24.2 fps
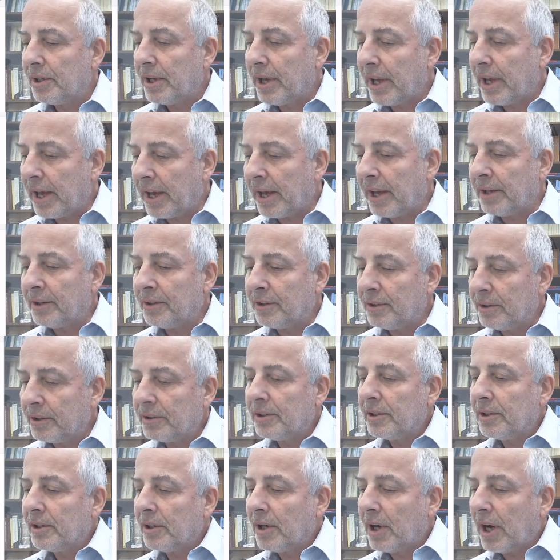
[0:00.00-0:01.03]
and
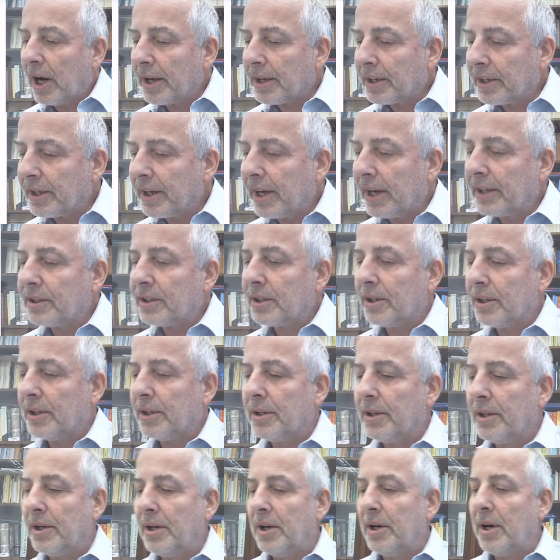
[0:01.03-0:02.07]
I get
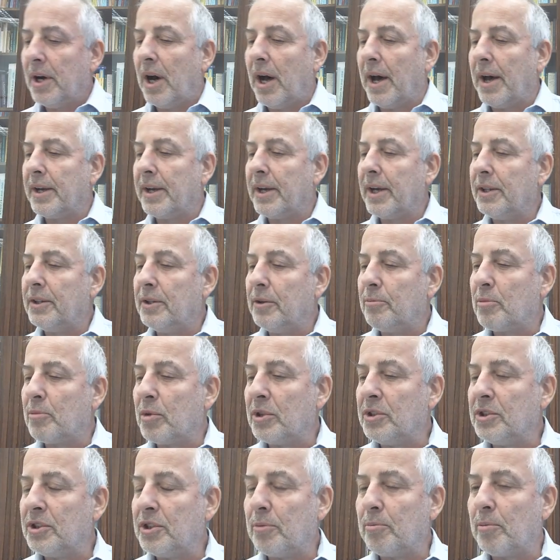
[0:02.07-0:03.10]
the
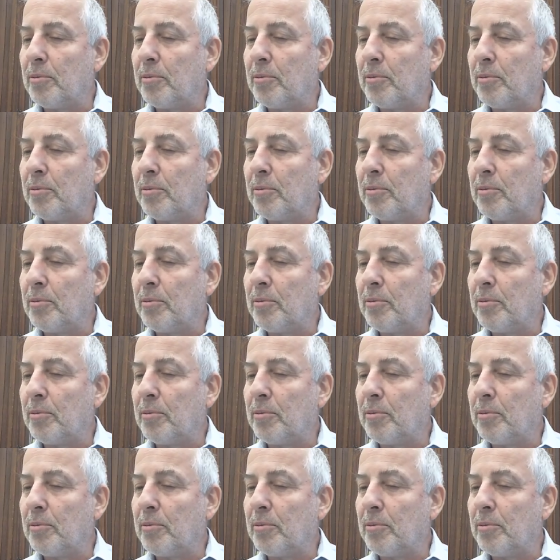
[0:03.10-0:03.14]
principal